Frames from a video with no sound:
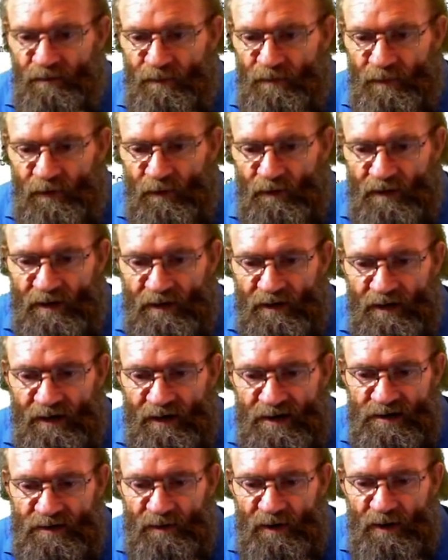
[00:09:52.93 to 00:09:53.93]
or
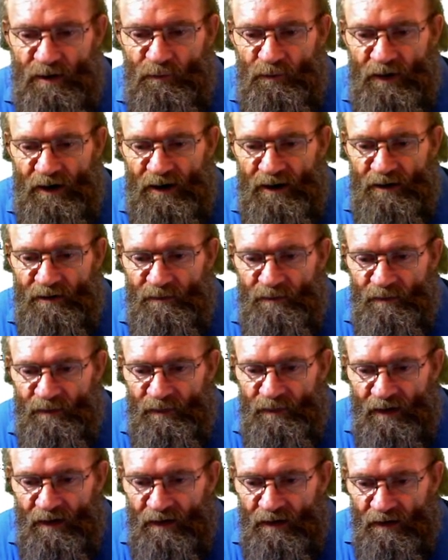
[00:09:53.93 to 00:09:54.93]
the XML file,
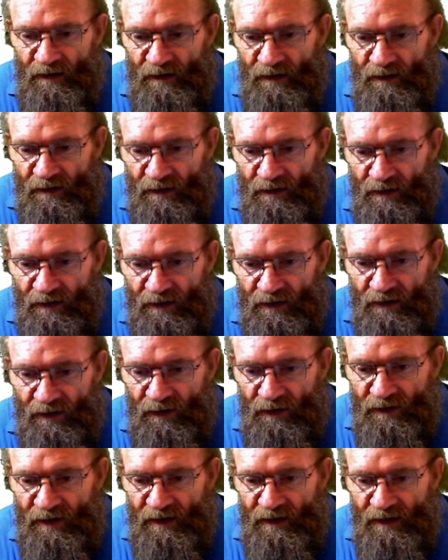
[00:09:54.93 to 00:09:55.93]
I
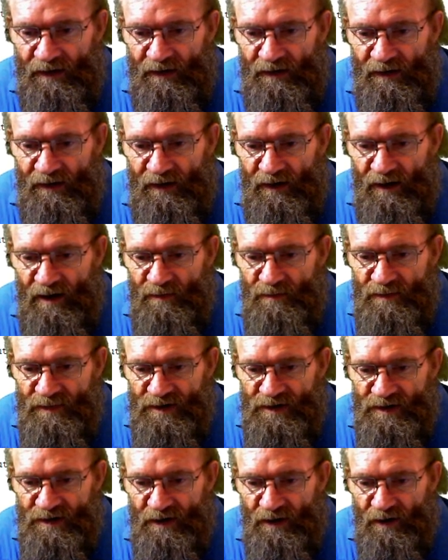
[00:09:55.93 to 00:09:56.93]
note that
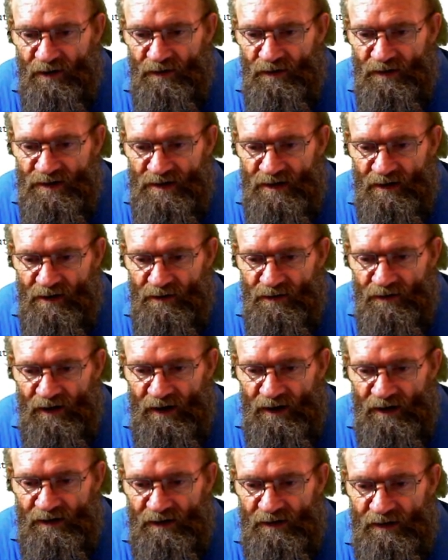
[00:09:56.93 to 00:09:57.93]
M0 is
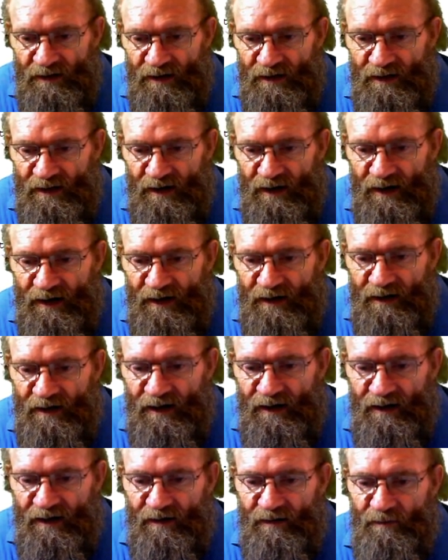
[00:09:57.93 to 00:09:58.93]
located
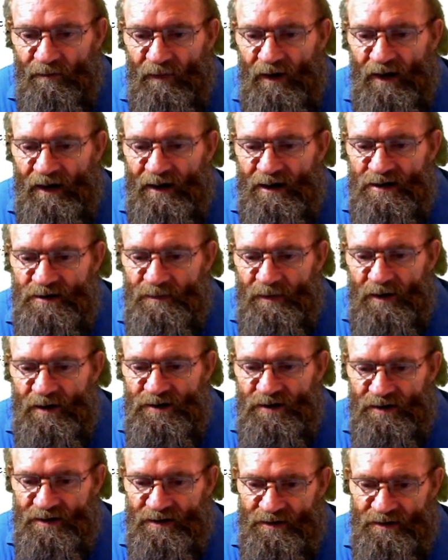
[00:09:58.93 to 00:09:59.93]
under my expression.